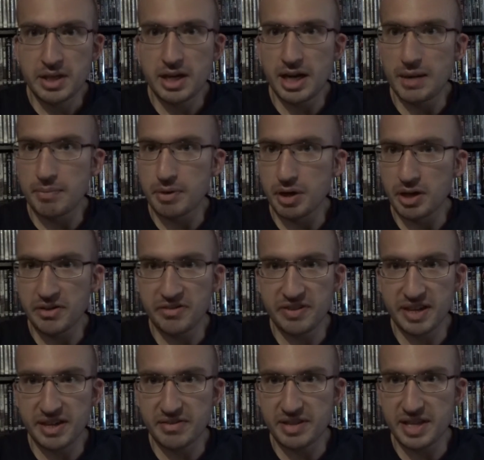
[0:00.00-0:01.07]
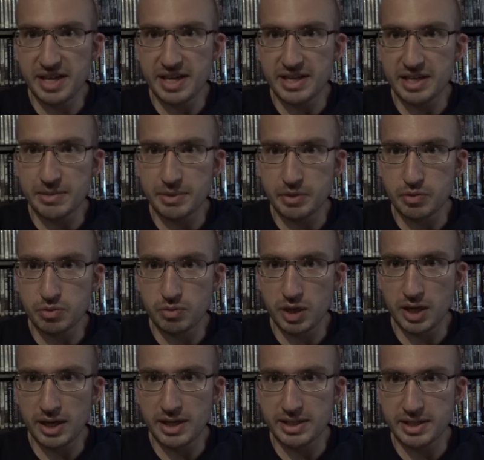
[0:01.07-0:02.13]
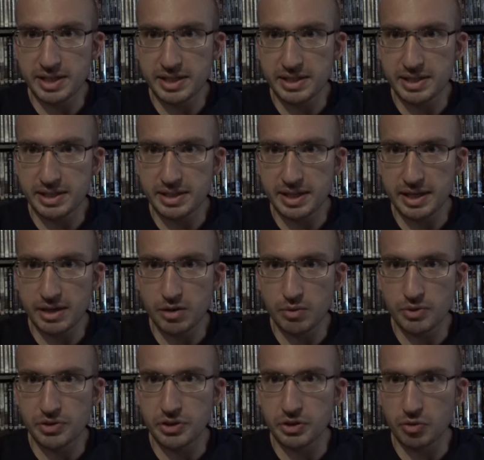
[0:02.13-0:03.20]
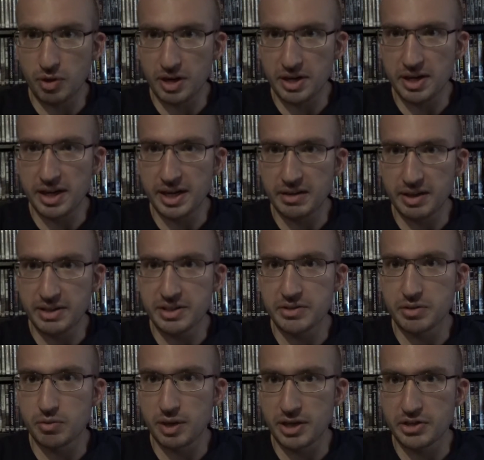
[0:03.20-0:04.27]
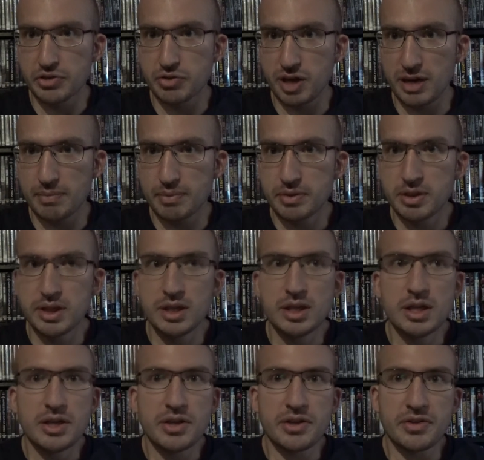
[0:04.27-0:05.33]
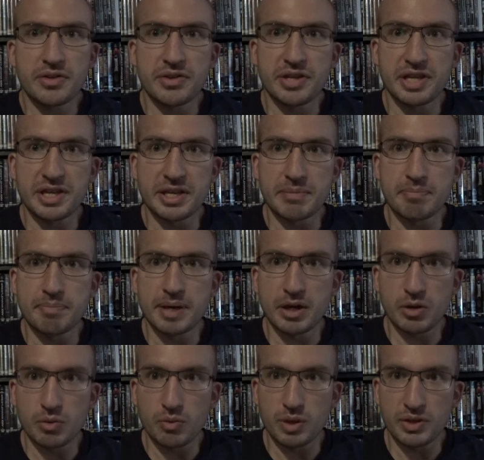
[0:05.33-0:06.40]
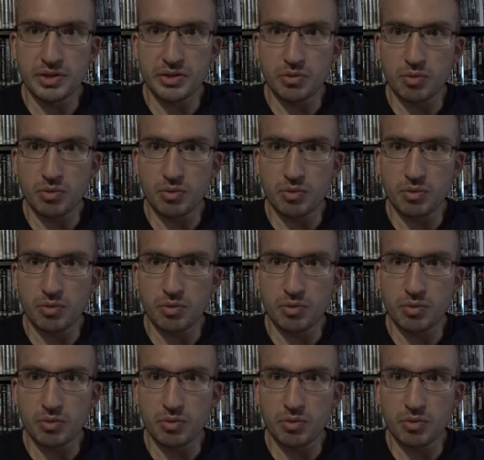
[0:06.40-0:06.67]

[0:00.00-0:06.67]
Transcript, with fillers: I'm not a fan of the AEW uh, TNT title with the green highlights and the white strap. The belt with the